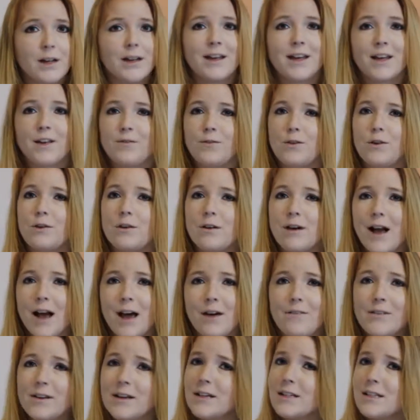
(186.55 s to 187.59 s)
If you're
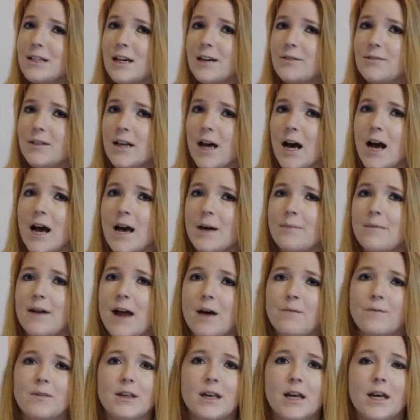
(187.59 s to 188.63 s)
having a tough time
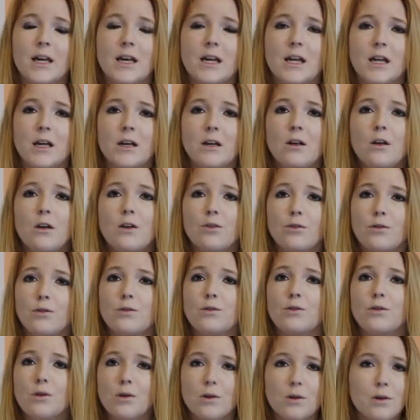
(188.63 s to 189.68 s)
navigating through
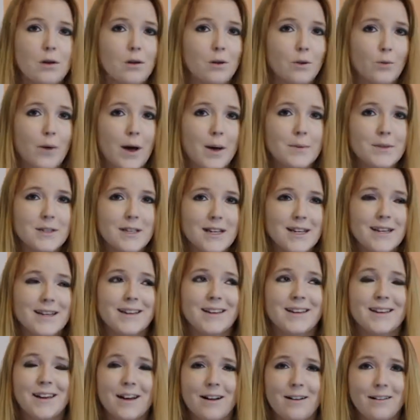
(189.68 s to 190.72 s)
your own
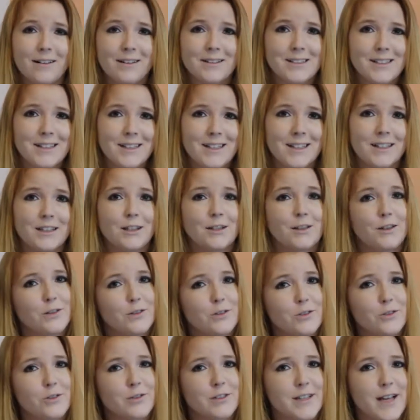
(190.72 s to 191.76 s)
website, guaranteed the
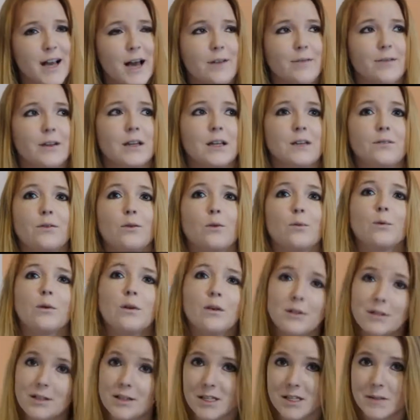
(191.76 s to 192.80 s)
user is having an even
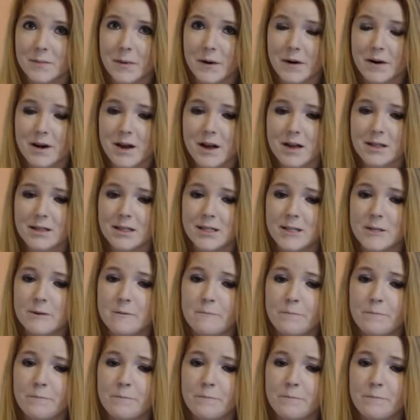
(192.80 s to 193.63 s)
worse experience.